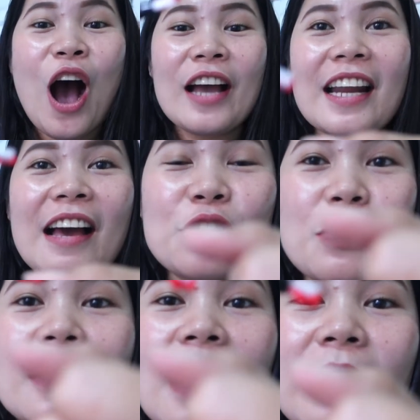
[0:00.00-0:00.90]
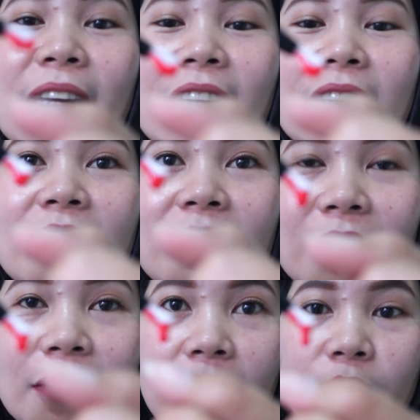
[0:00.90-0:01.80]
did I have to twist the cup?
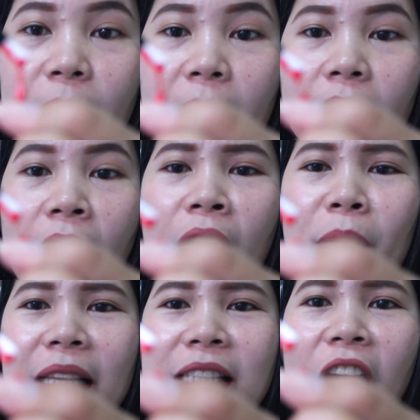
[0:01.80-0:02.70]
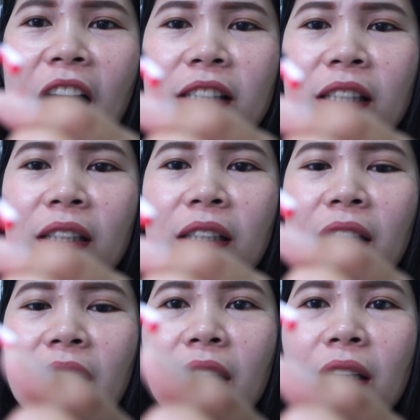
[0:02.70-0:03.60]
Okay, so, but that's a lot.
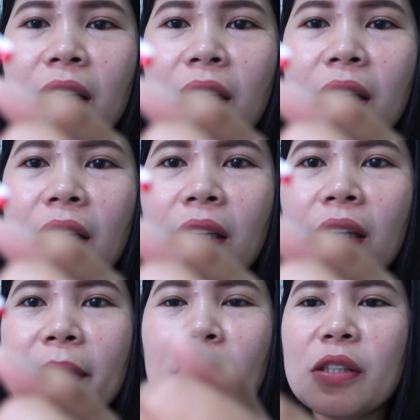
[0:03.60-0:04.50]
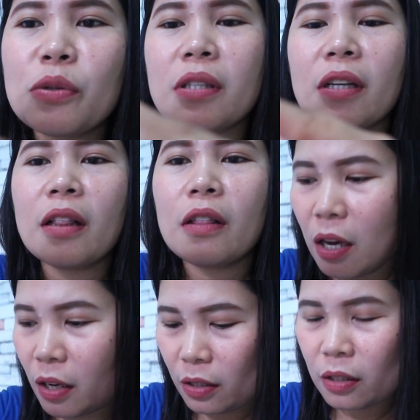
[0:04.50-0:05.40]
Because I twisted it a
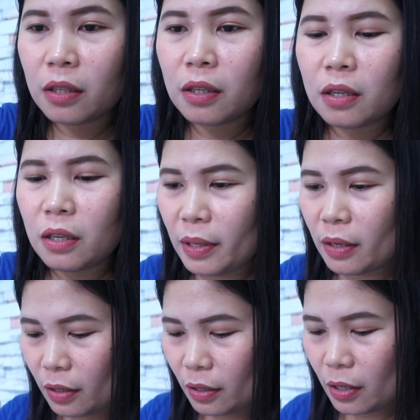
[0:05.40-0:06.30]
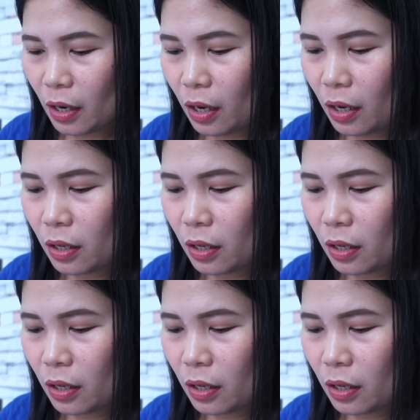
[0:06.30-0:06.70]
lot. I mean, yeah.